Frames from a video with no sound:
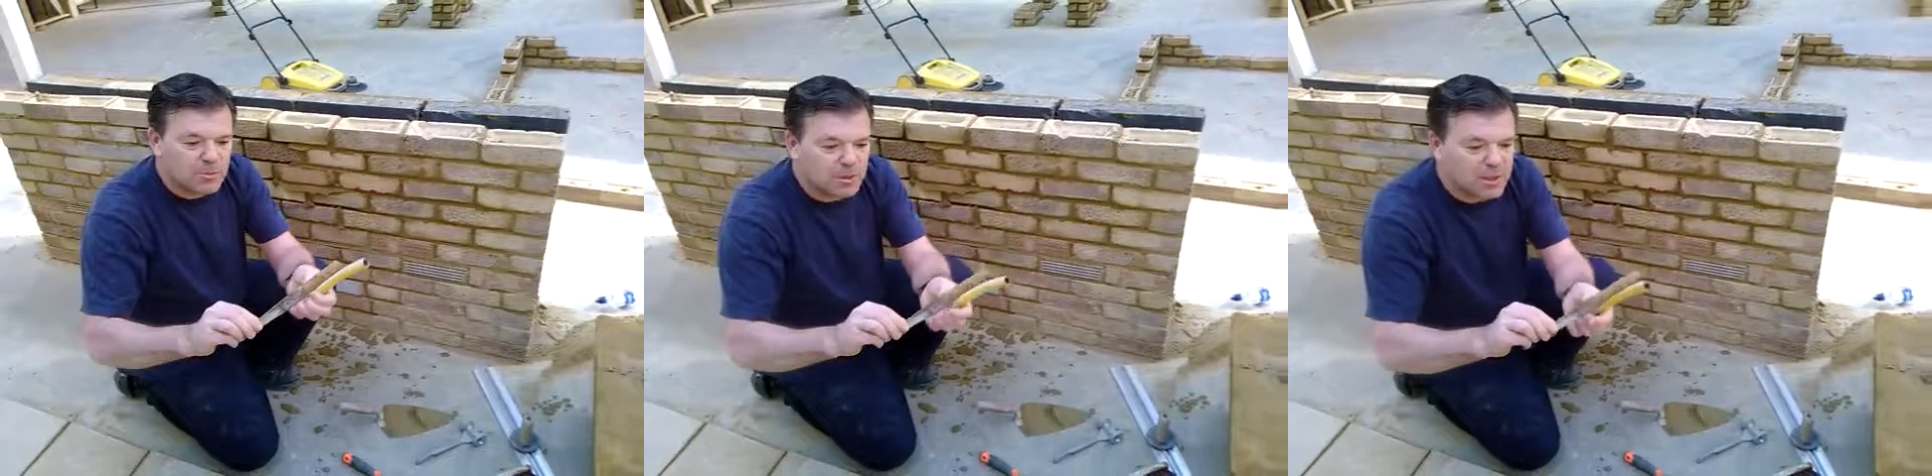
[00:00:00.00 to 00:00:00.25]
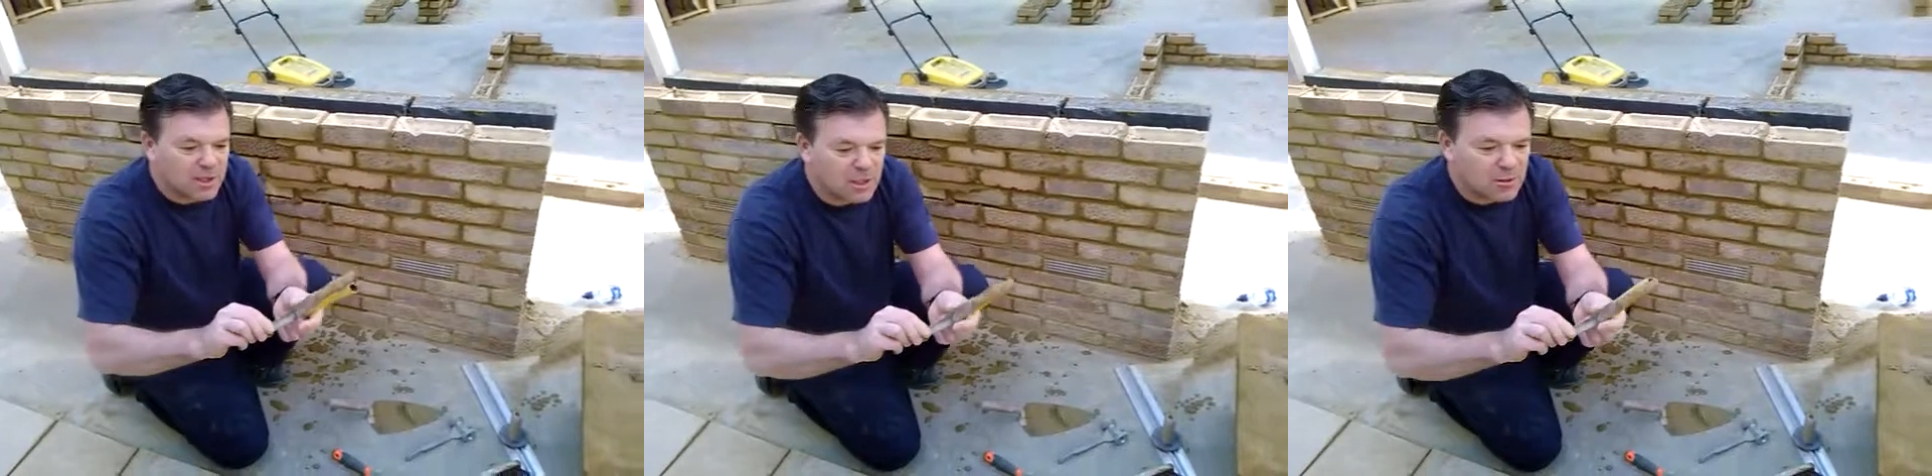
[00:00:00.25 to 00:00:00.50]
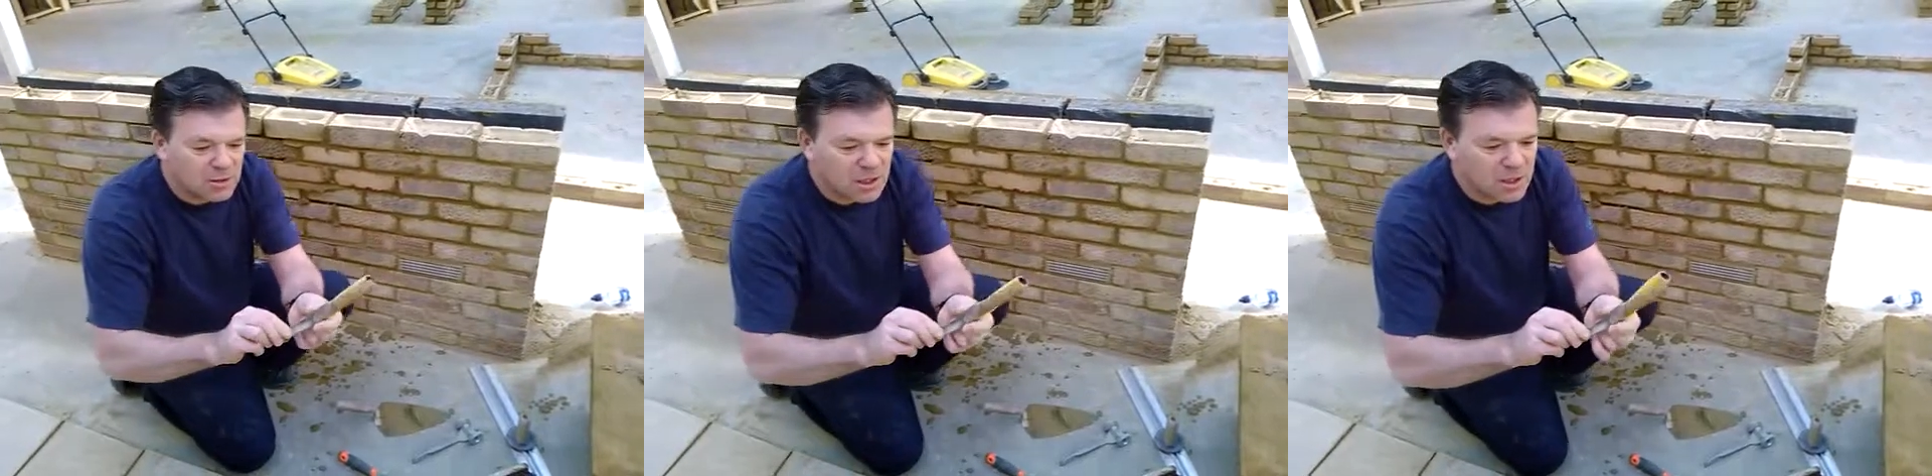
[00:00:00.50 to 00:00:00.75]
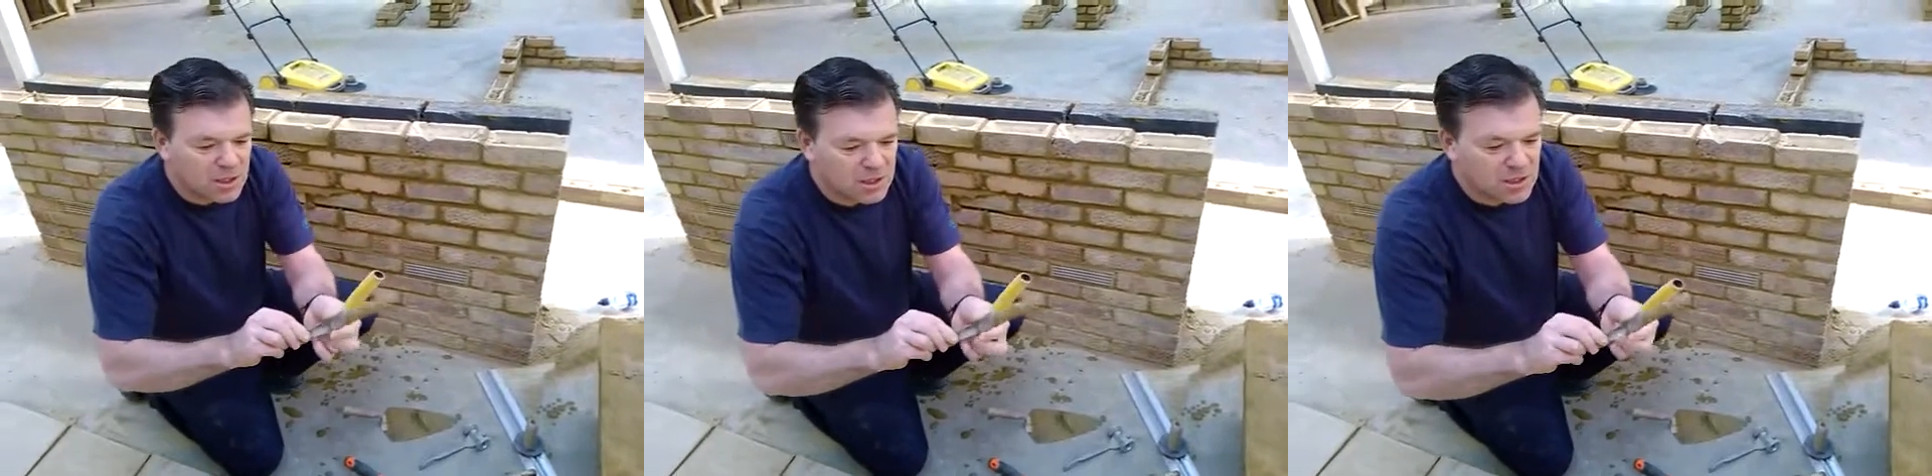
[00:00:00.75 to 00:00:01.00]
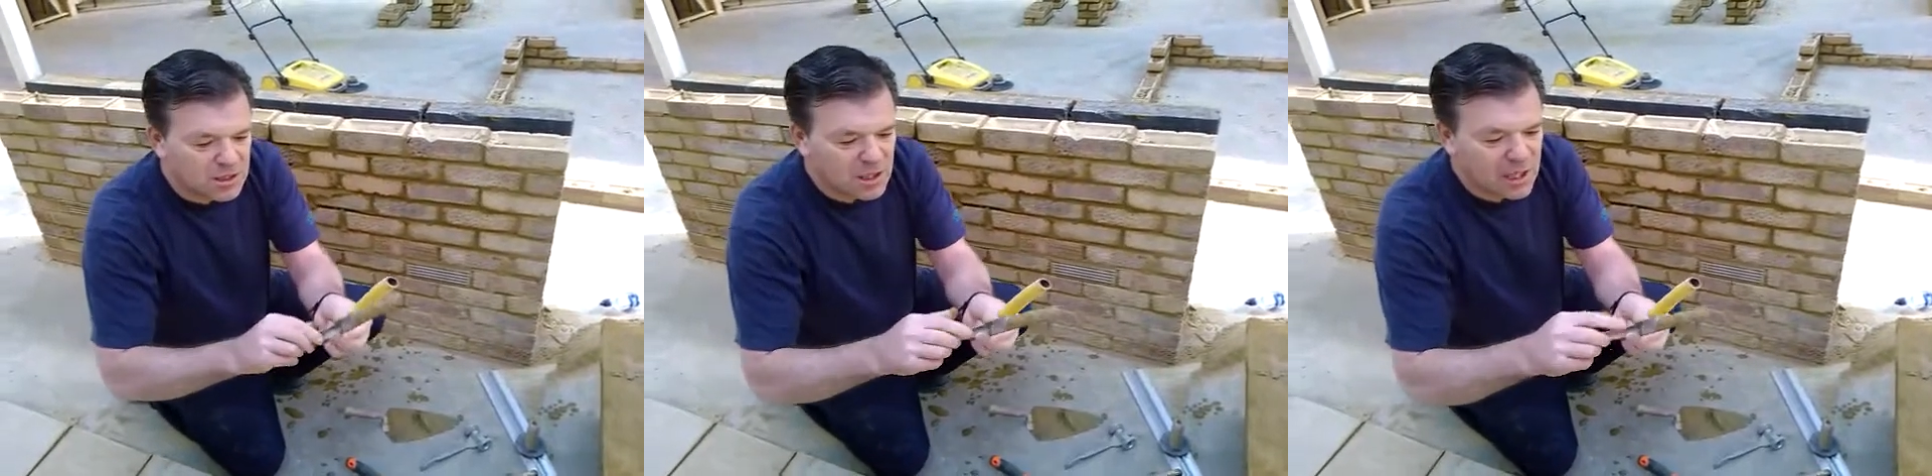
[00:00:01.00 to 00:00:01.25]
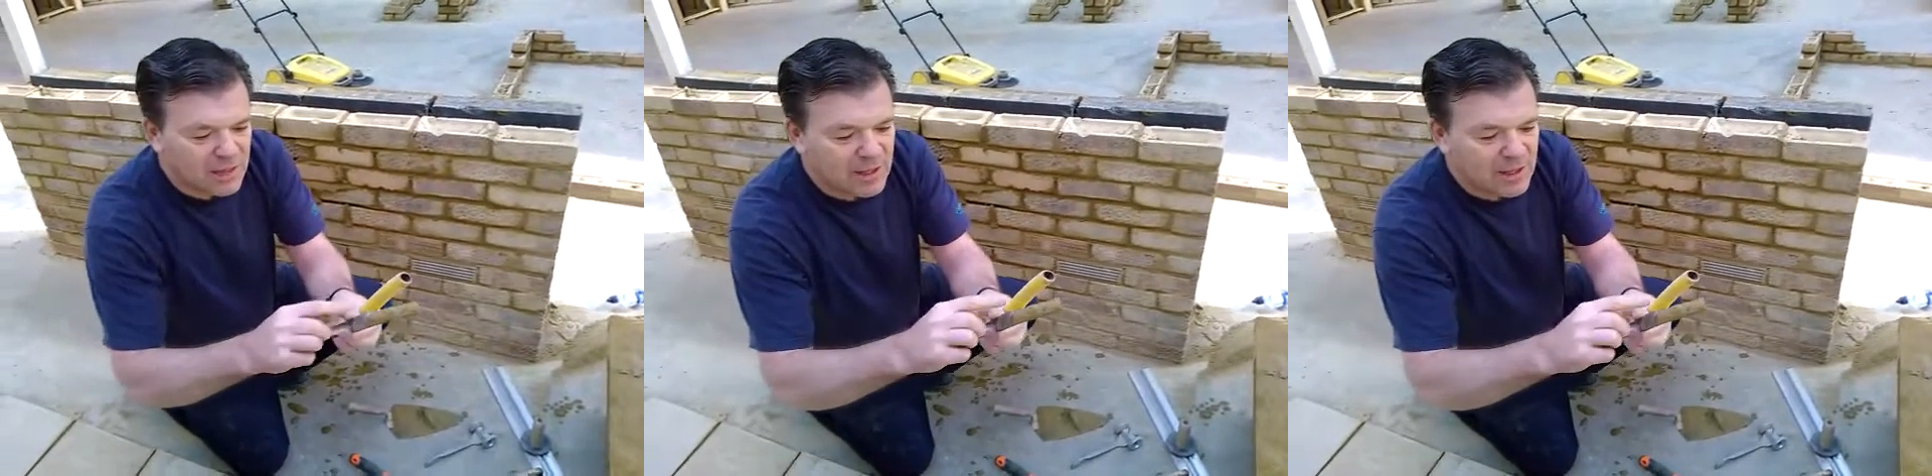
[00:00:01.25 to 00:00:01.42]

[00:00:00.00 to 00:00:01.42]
but notice how